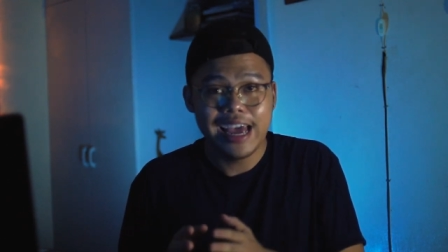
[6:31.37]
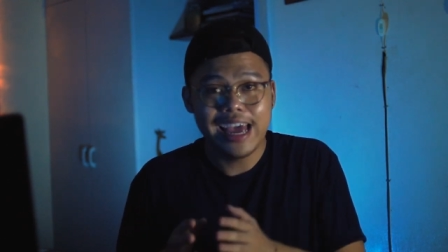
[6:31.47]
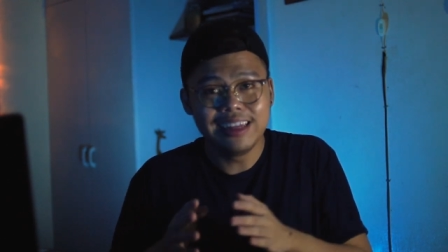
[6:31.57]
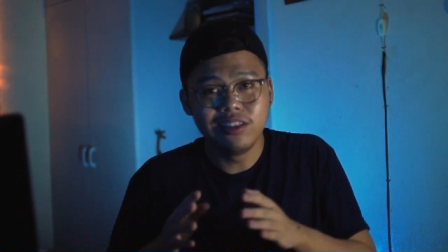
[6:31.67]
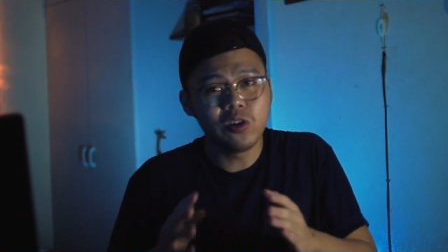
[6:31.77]

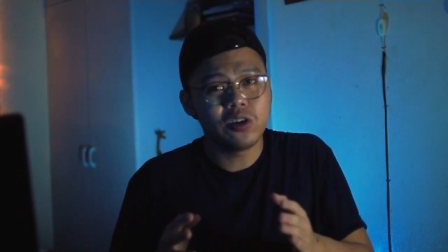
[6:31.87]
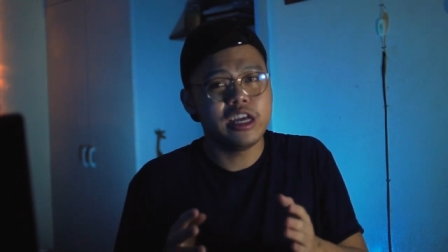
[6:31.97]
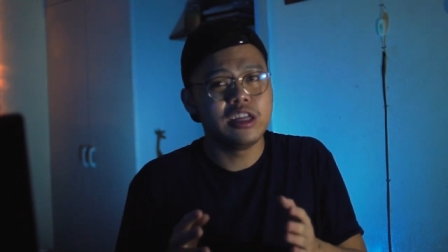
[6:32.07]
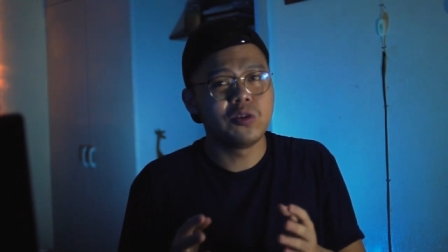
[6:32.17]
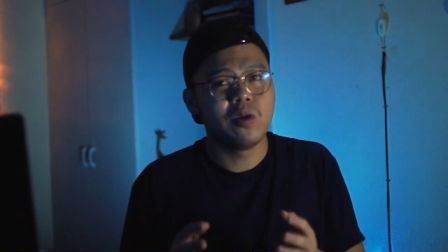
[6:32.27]
and look
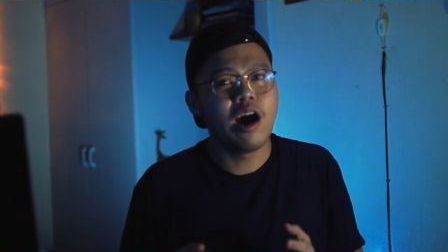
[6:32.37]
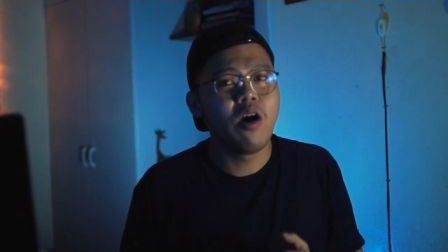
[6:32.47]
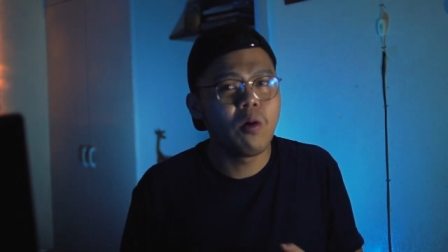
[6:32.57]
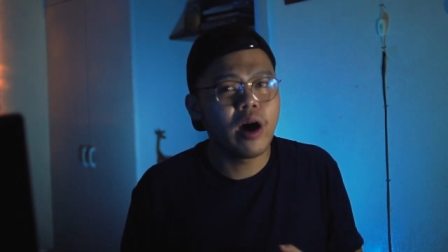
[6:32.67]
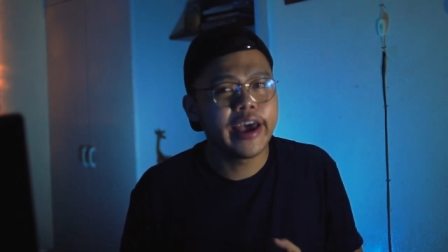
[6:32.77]
into
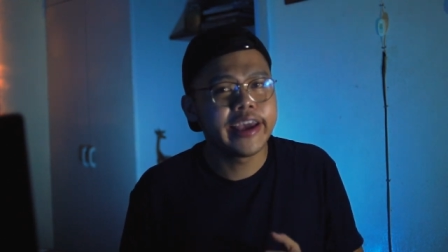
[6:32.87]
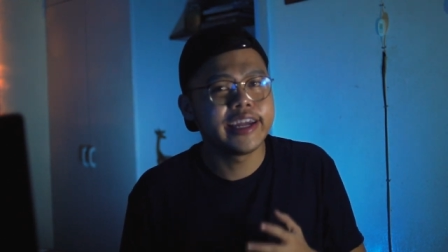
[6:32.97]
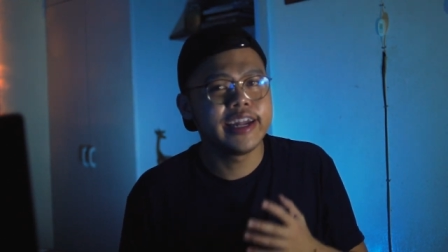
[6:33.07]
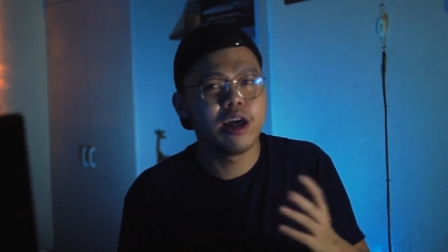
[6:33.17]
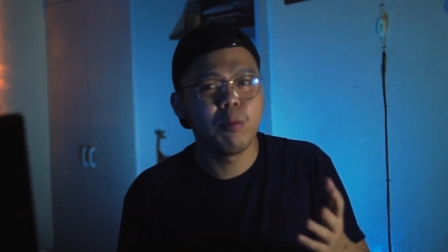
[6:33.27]
how I
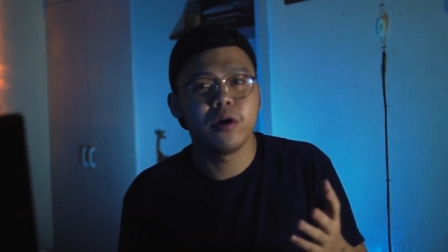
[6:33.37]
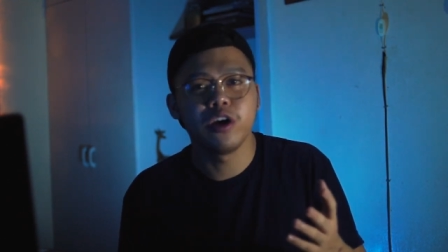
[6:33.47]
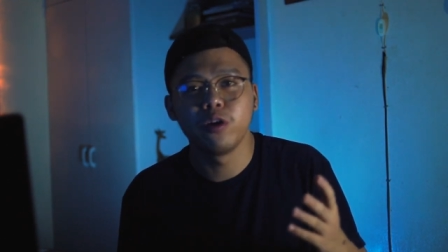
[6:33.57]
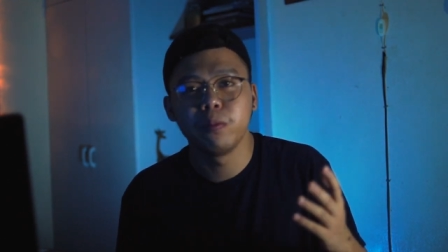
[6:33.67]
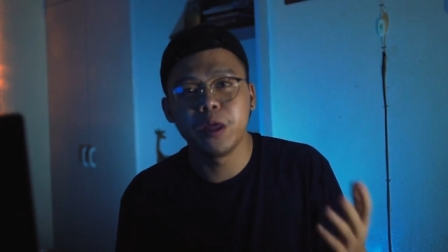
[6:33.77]
can help
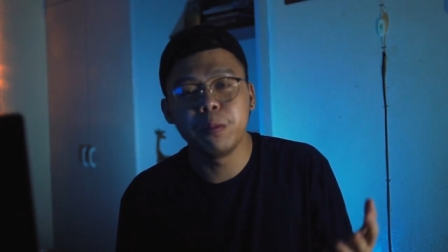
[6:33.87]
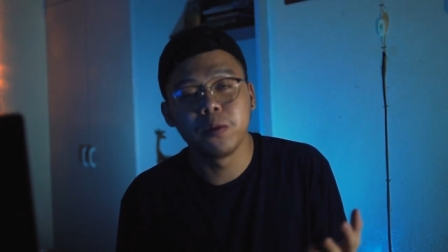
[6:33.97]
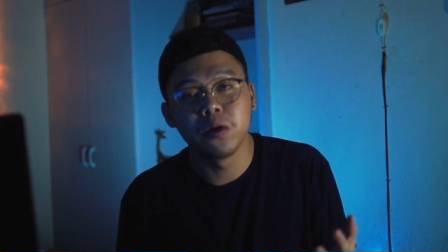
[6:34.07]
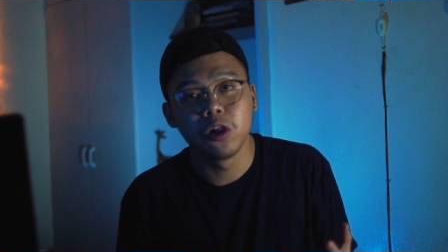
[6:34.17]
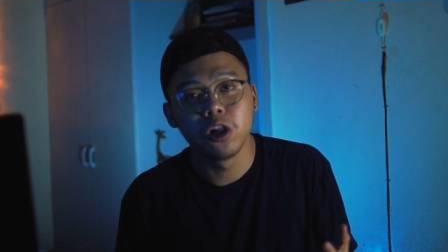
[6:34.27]
other
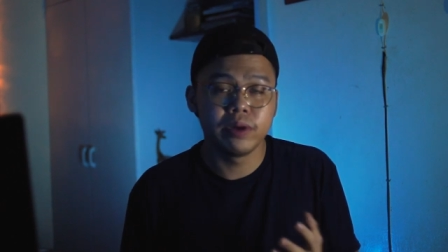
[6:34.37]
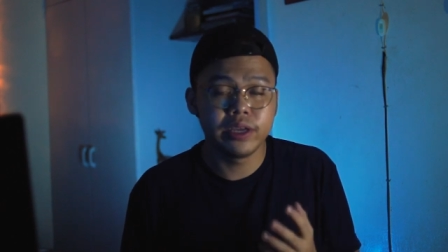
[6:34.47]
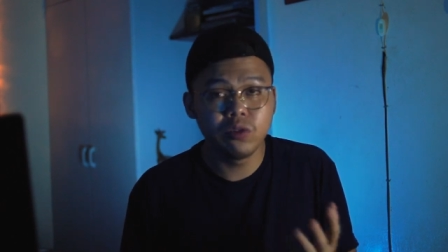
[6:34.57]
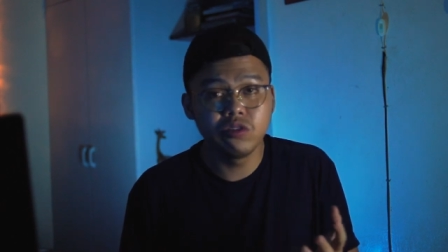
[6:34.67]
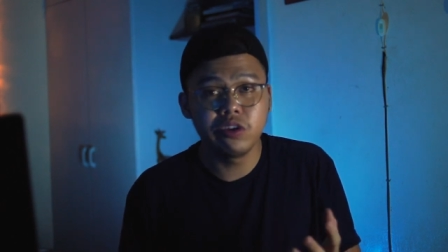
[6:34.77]
people by
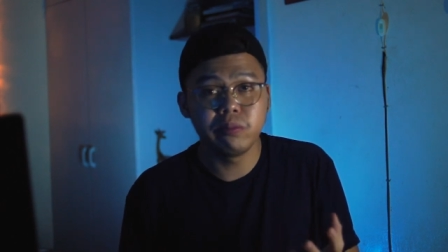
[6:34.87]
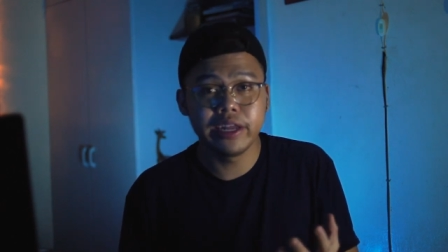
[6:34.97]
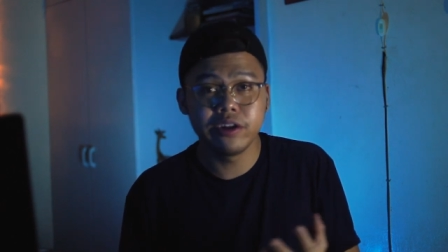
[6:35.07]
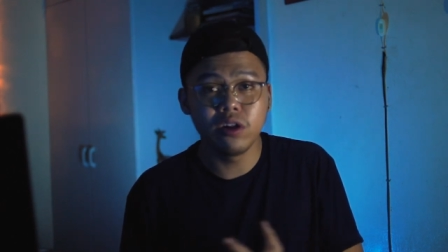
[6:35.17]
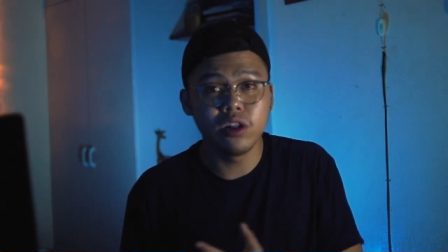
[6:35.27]
using
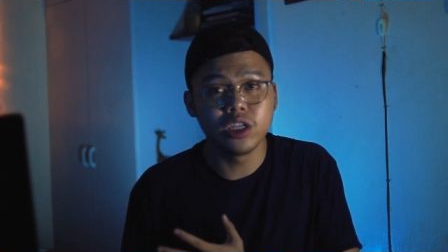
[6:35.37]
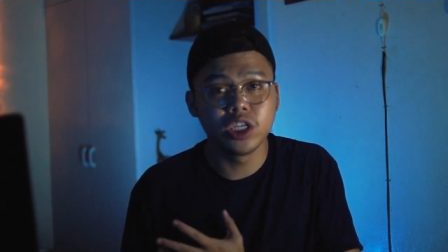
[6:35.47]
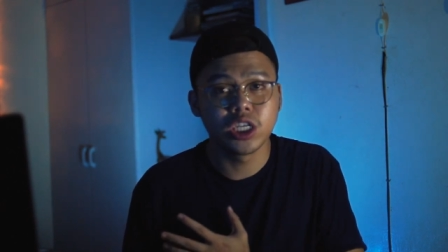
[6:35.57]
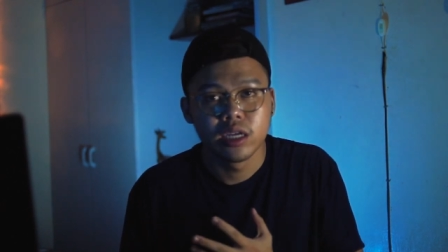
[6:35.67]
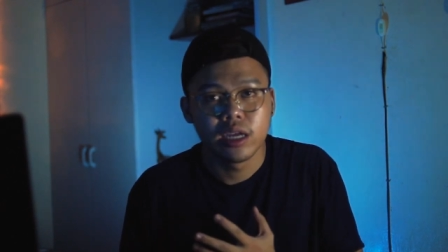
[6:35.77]
my
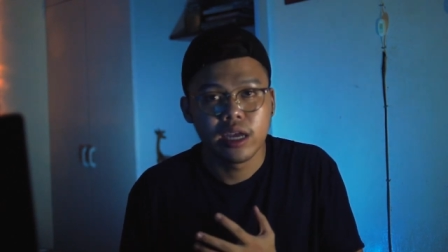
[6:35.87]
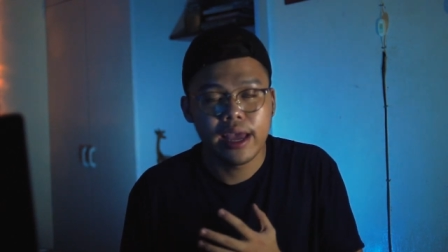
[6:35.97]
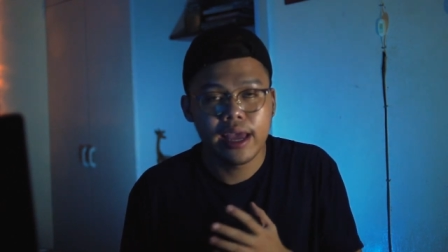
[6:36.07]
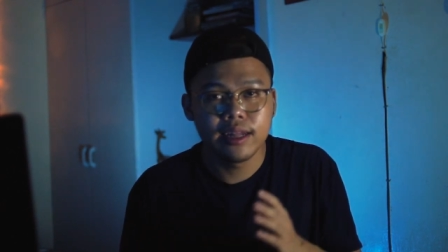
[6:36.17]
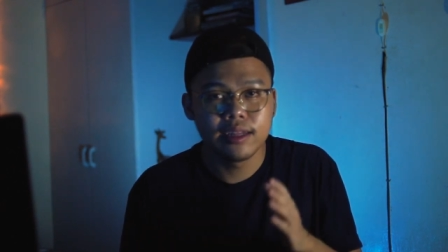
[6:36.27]
knowledge
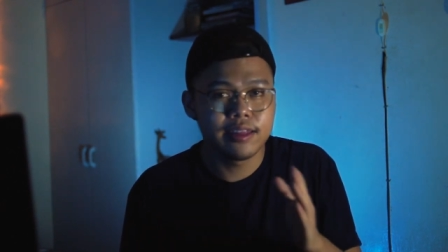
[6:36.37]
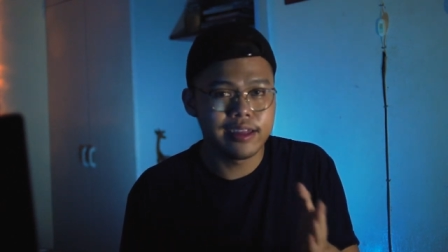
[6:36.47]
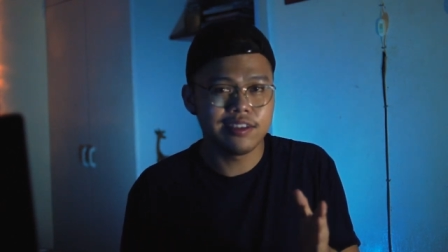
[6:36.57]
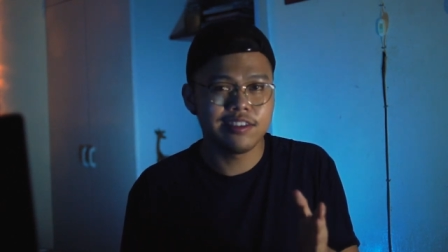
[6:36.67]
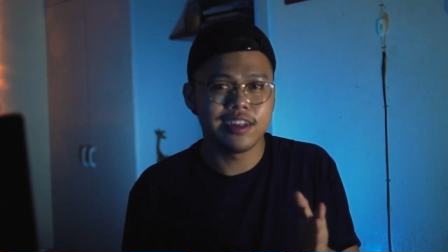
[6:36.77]
and the
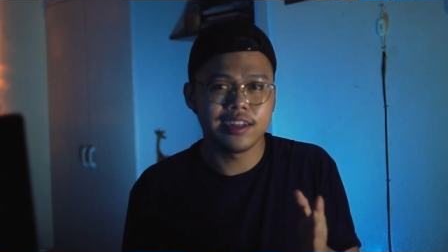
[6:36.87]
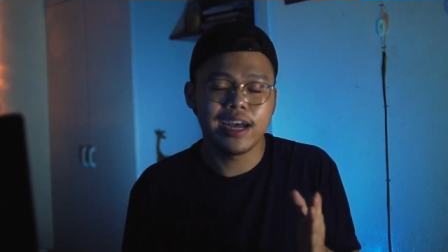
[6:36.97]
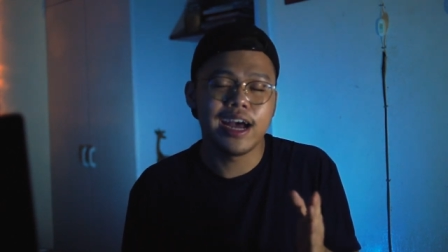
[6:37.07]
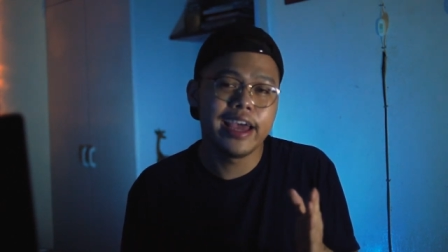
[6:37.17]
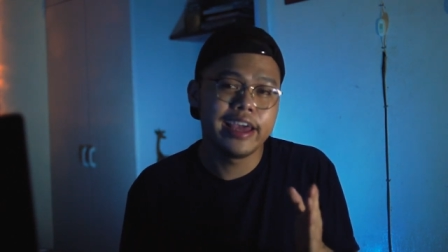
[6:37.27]
things that
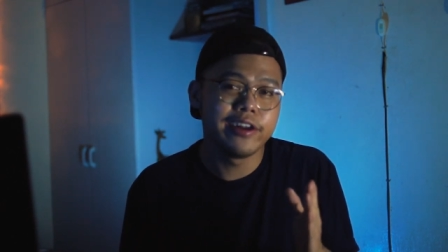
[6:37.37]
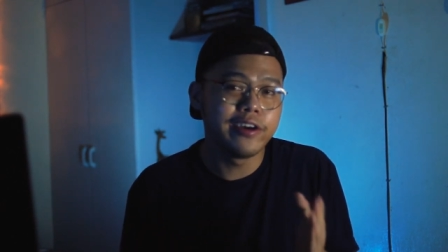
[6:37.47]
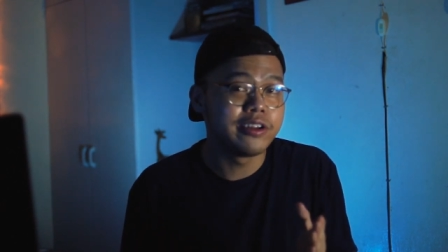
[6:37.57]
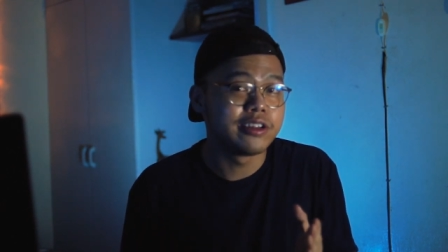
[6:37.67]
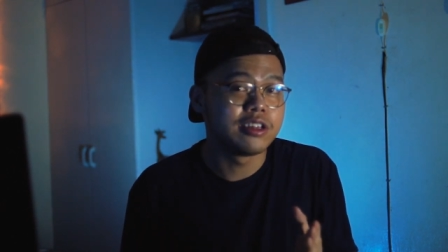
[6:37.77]
I
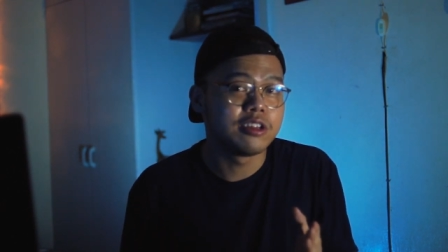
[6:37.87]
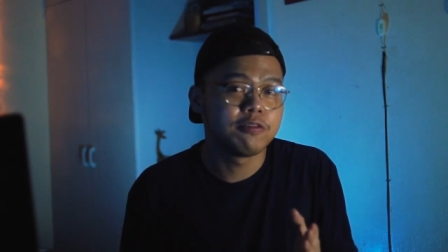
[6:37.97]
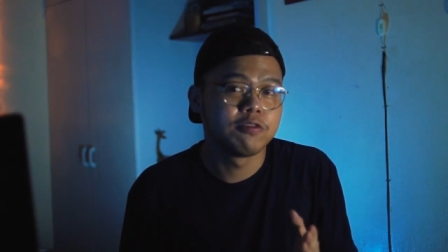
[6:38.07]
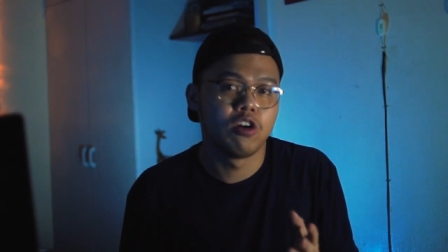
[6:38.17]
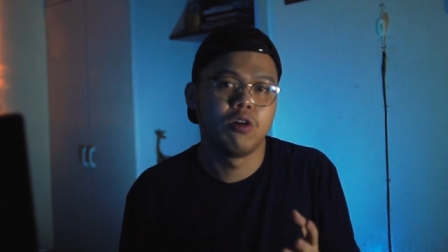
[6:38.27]
learned
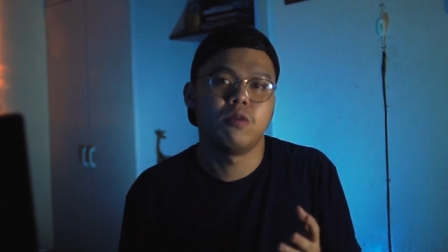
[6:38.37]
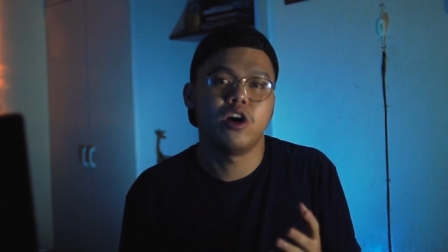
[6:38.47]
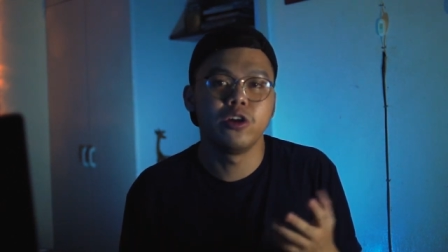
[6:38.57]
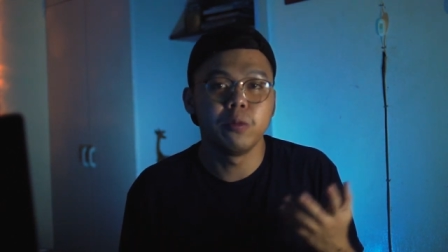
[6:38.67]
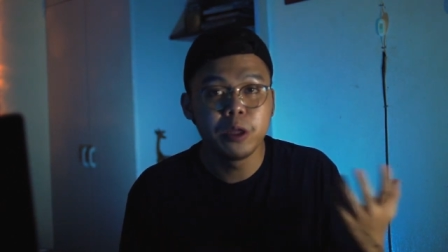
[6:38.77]
from
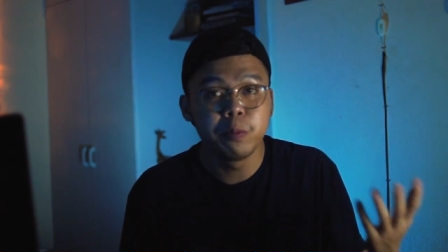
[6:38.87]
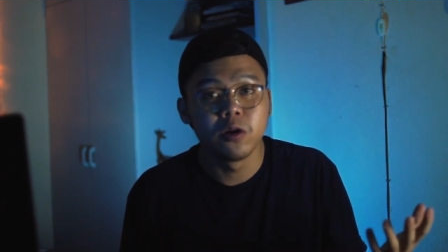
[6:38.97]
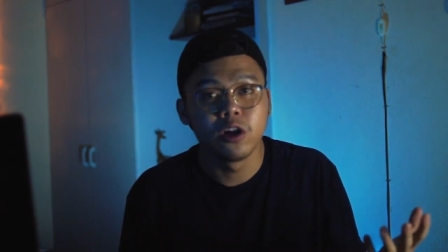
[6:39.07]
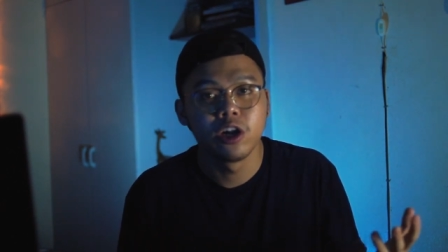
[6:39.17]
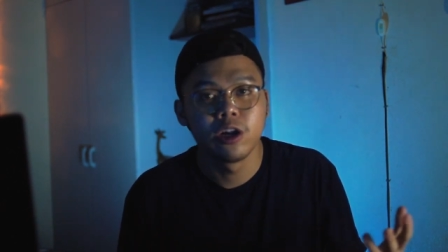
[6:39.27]
other people.